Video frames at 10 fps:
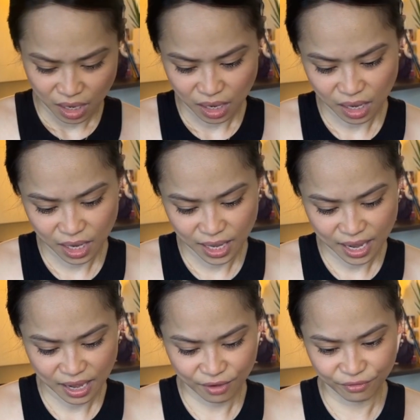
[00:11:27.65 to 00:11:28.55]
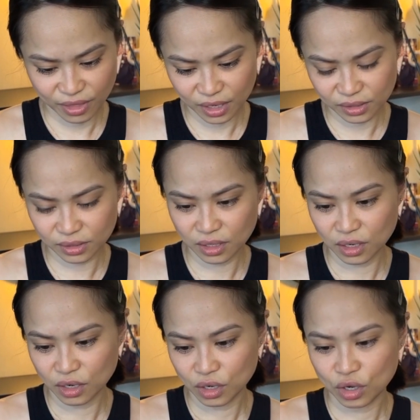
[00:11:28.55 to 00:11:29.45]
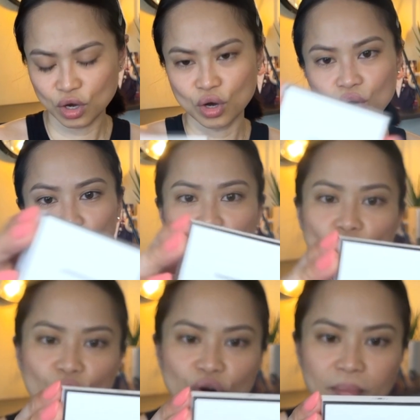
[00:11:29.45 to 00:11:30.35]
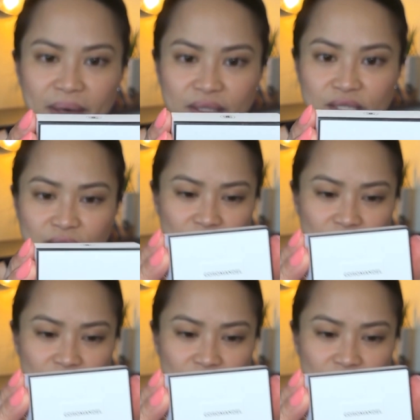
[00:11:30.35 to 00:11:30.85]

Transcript: I have this Coromandel.